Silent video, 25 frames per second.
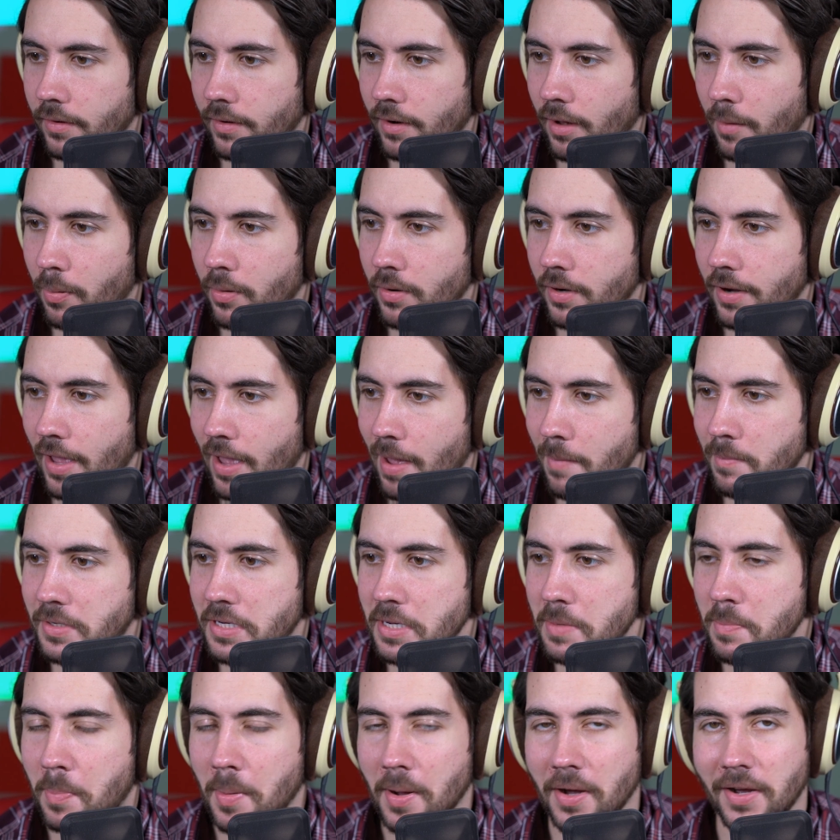Now put
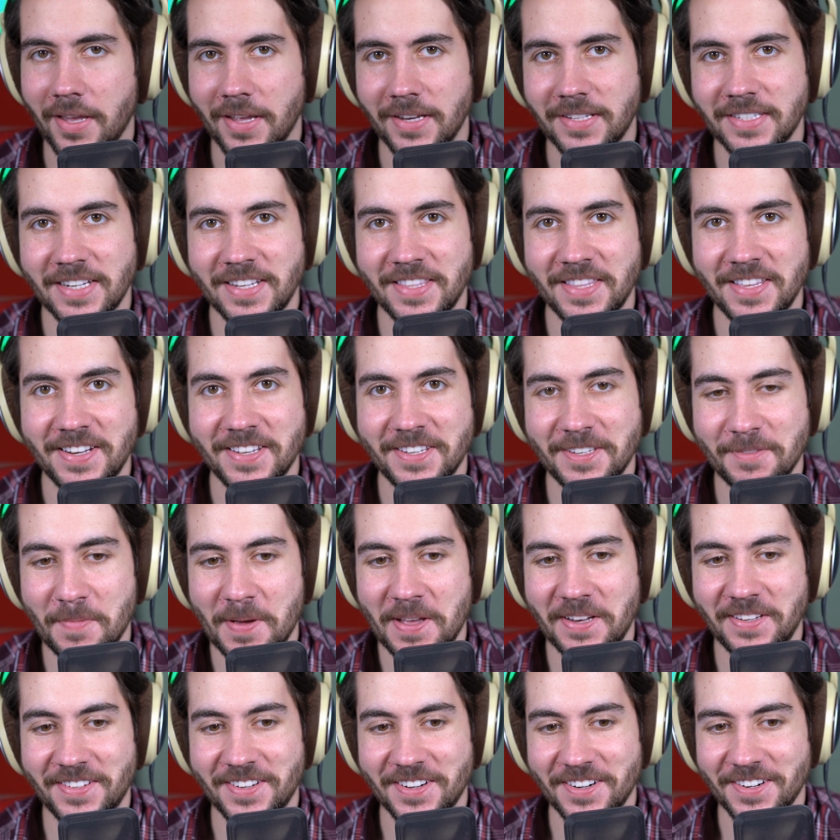empty buckets in the
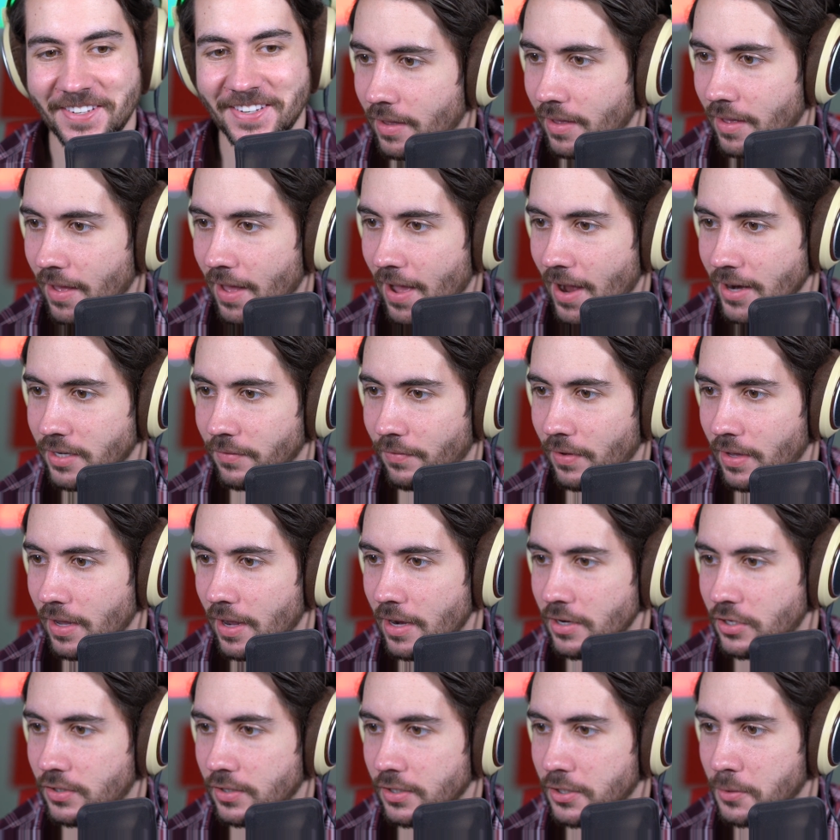dispensers. Activate
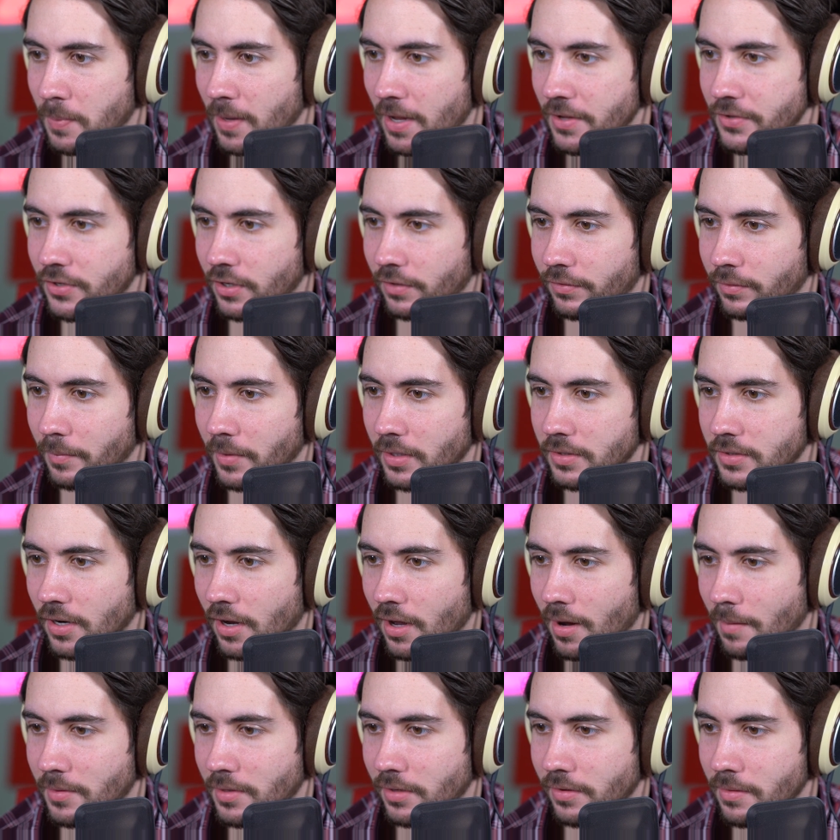each dispenser from the
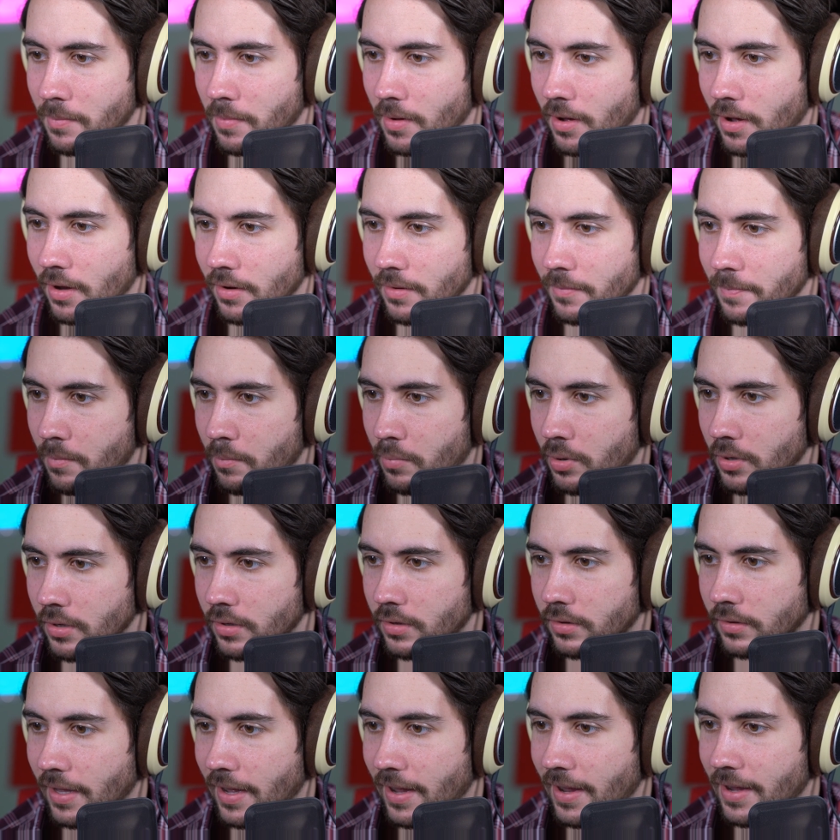top to the bottom. Put
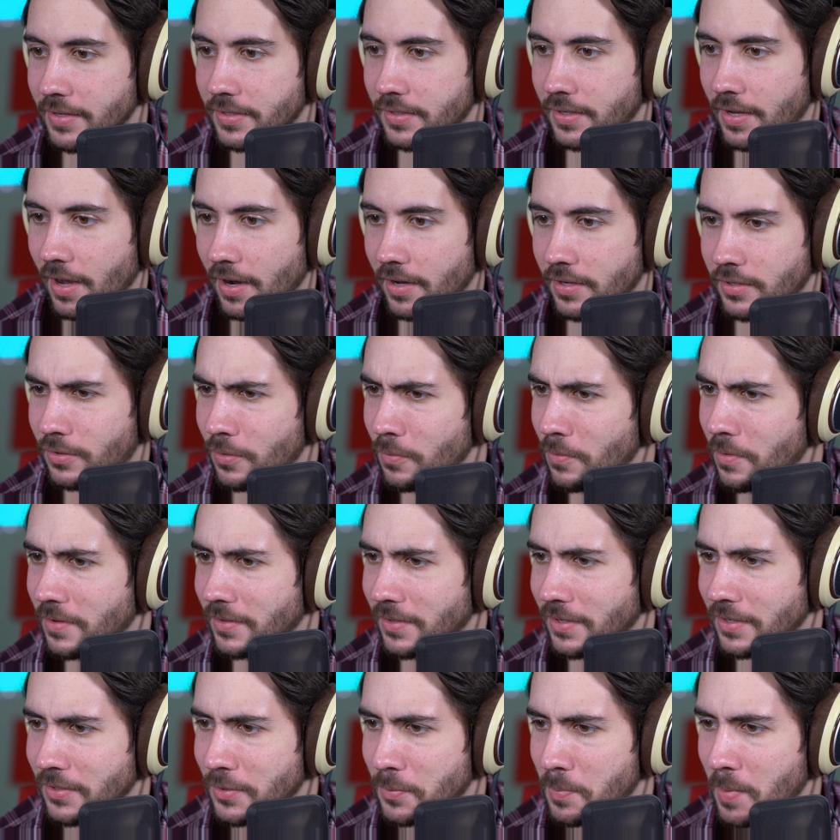glass next to
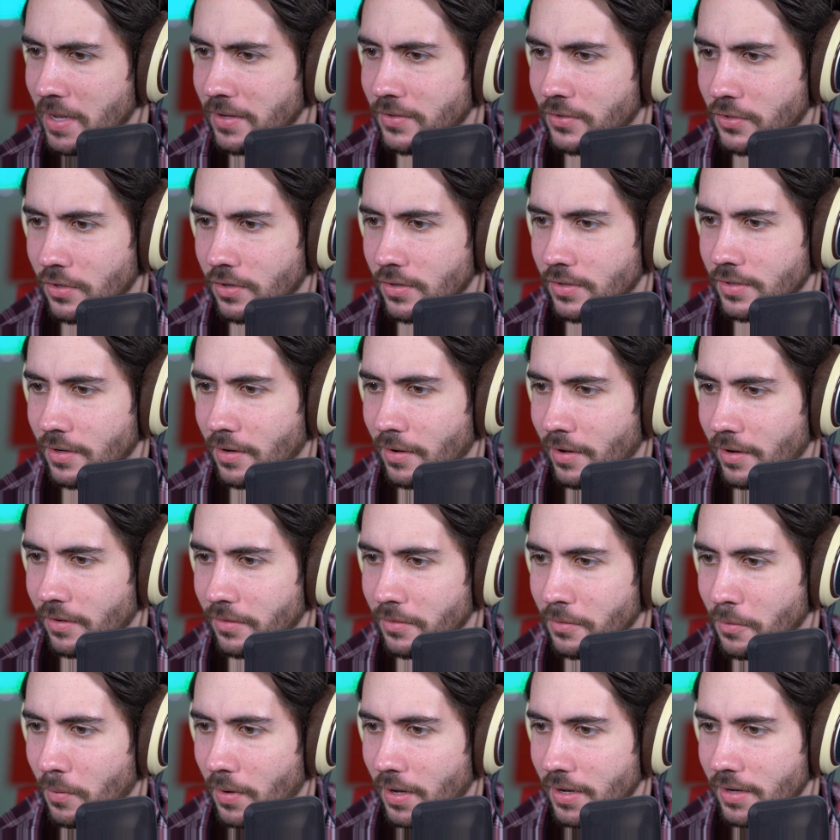the dispensers. Now I don't
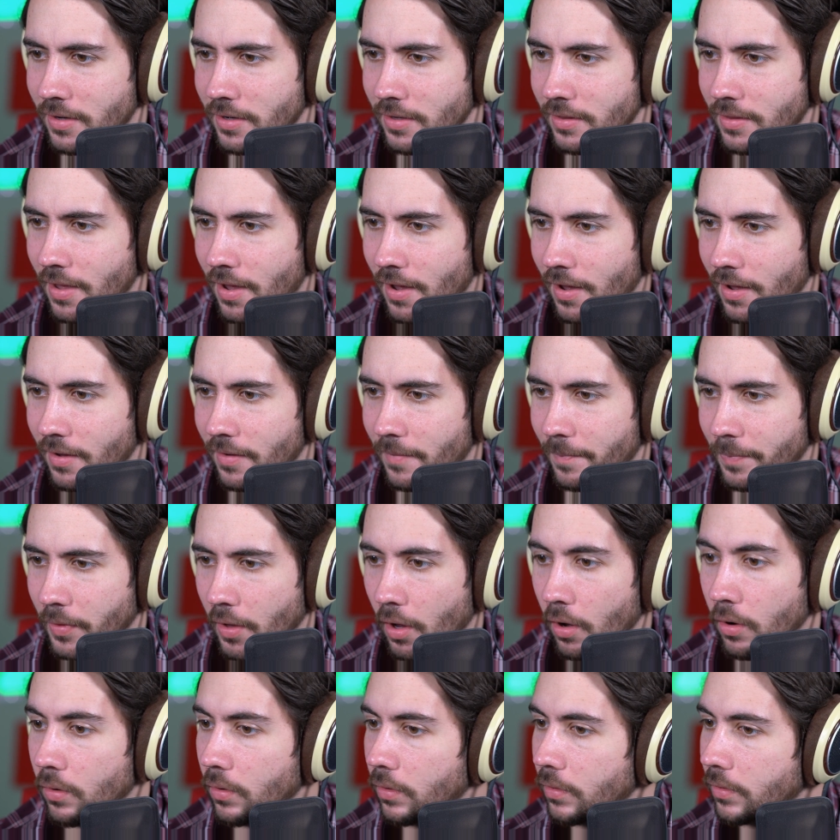know why you need that.
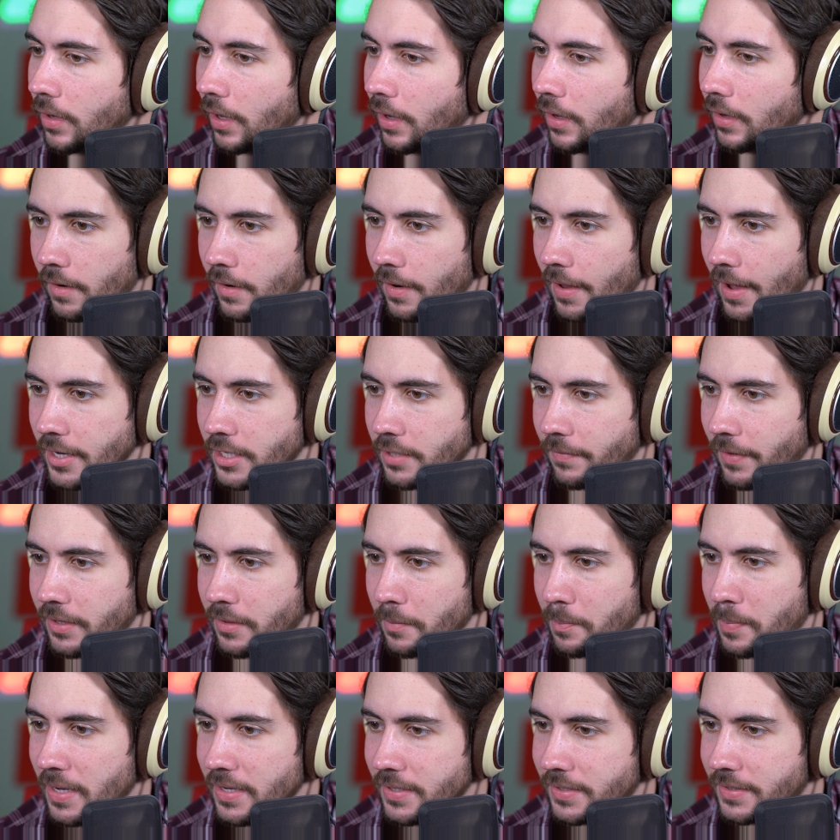Oh, okay. Activate
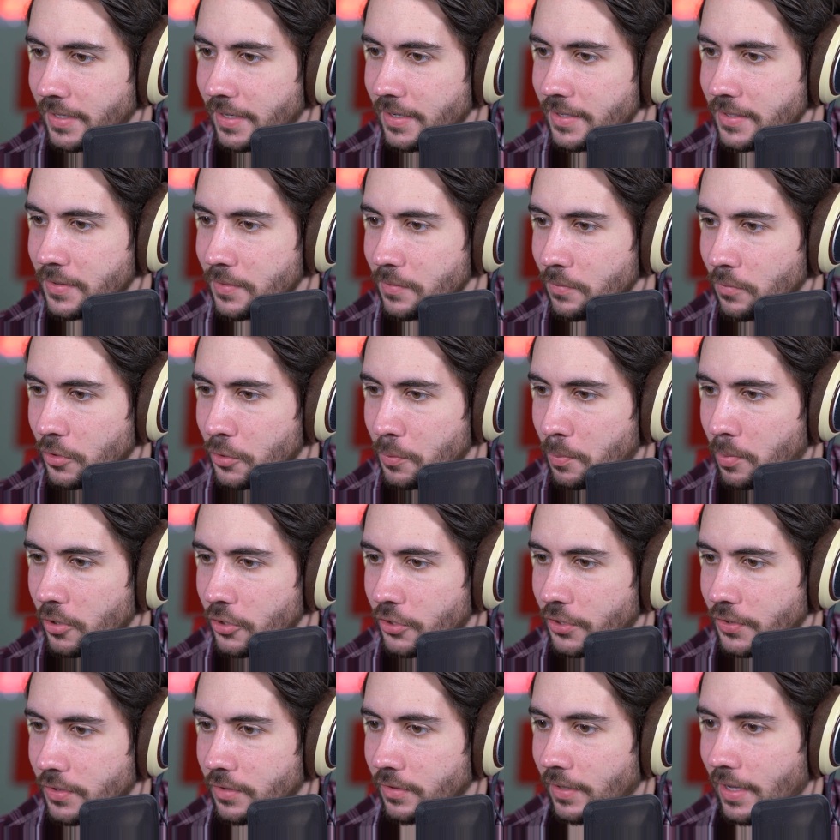the pistons. Pistons, which
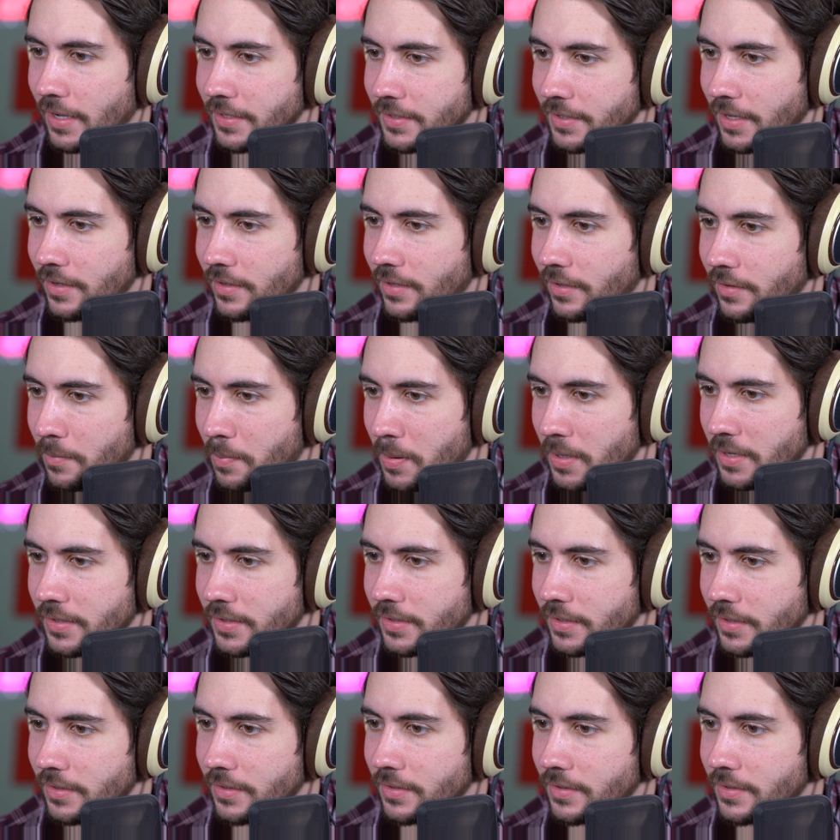pushes glass into the
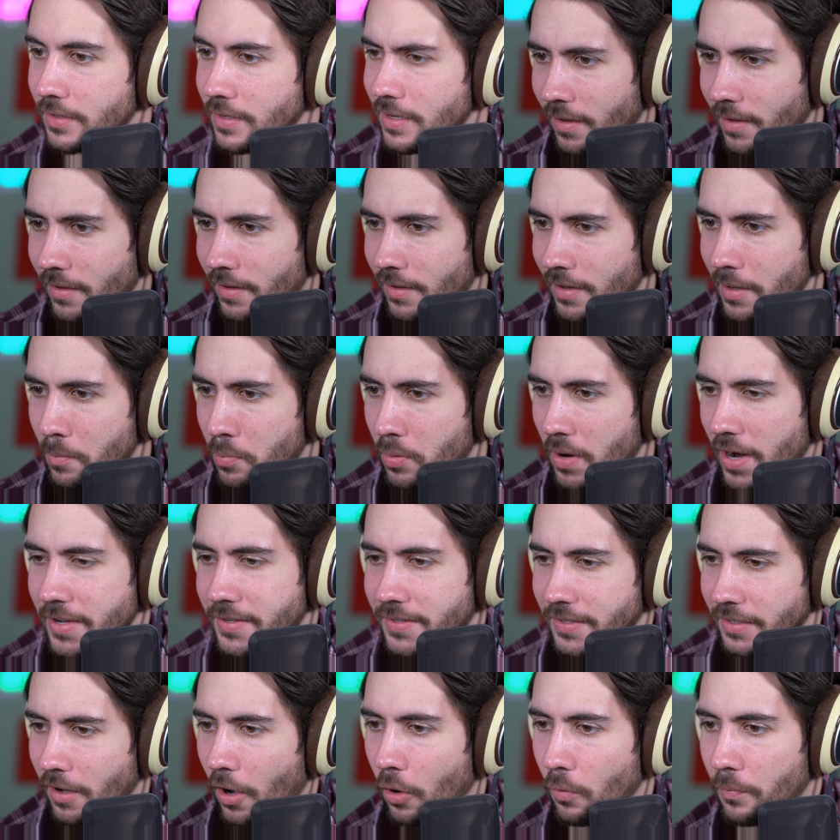pistons. He
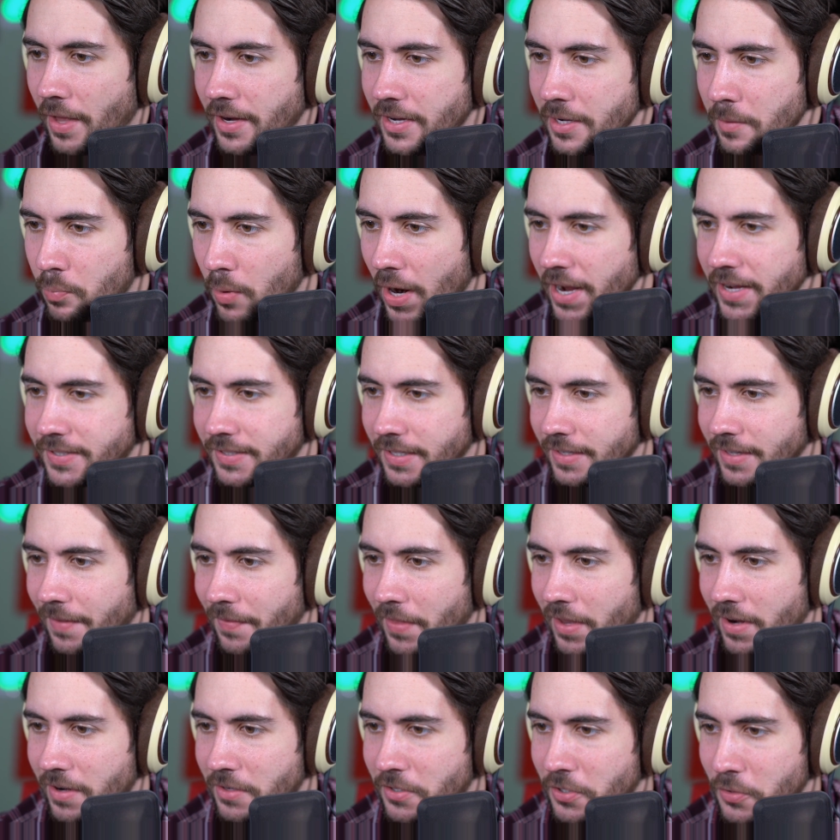breaks it. Oh, then he breaks it and
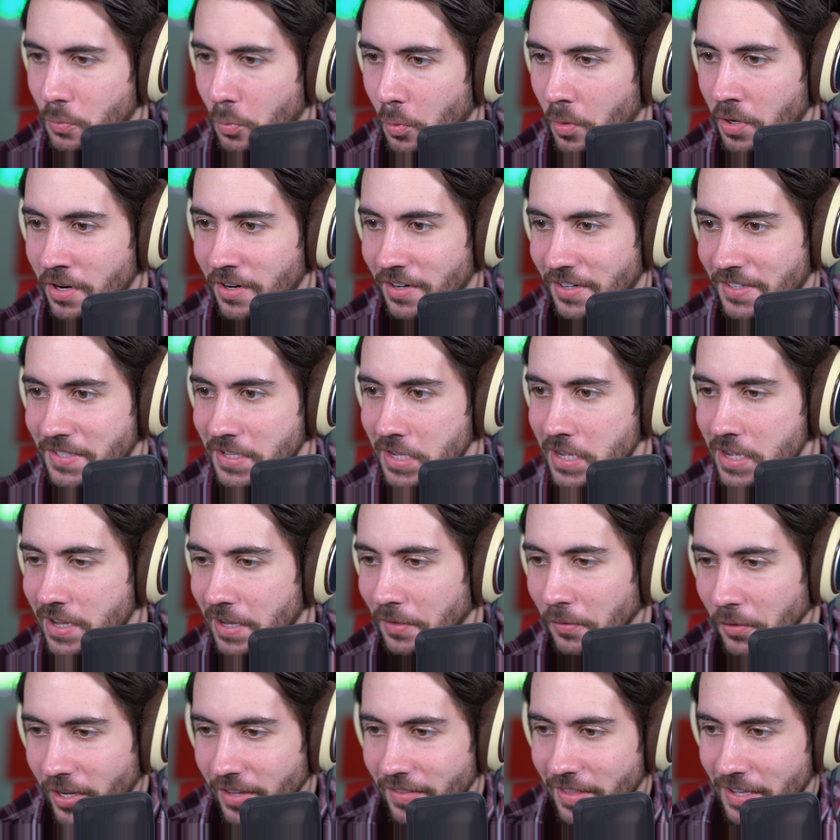then it just works.
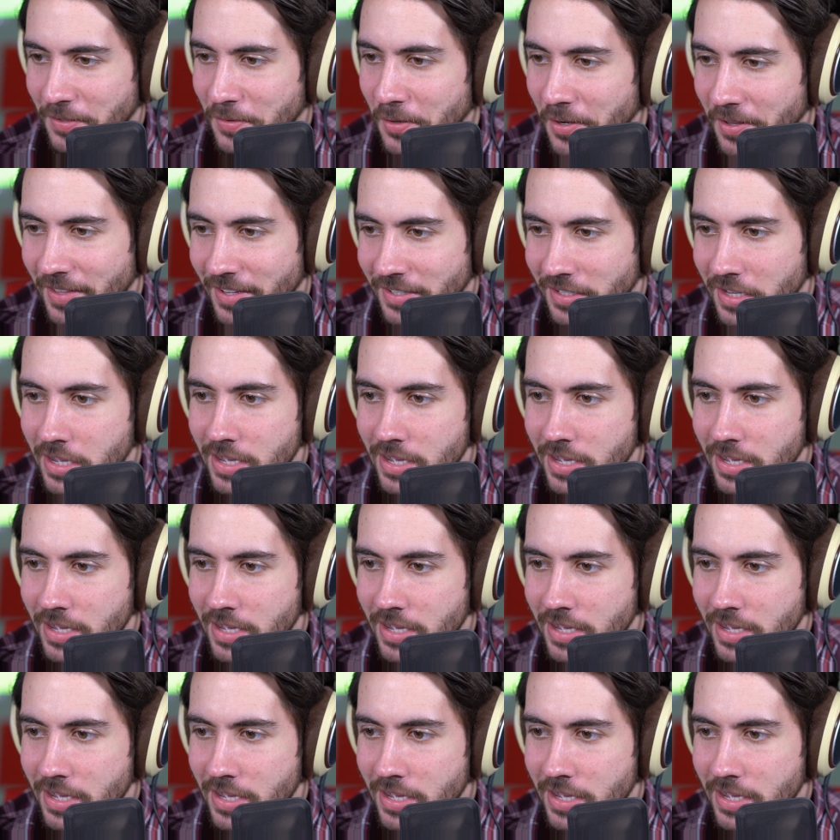And look at this, look at this.